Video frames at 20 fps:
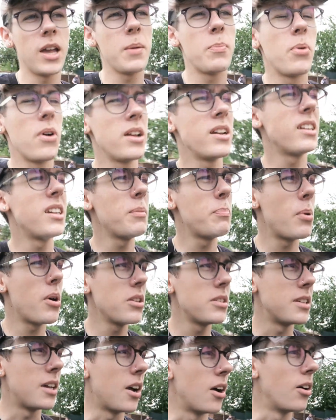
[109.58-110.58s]
Are you putting a
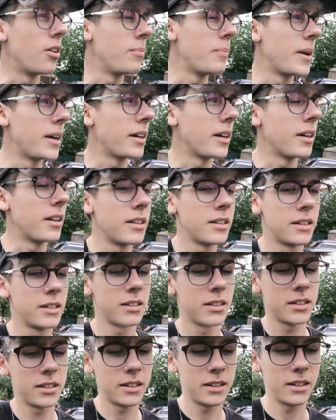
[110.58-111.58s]
deposit on, Megan?
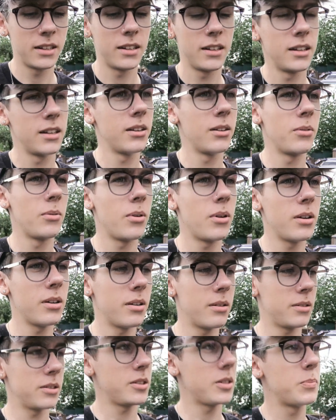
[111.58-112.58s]
Yeah.
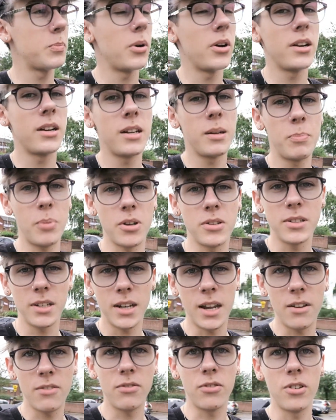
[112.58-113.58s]
What, she's putting a deposit
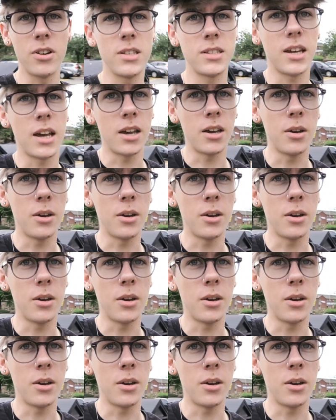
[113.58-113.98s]
down for a time?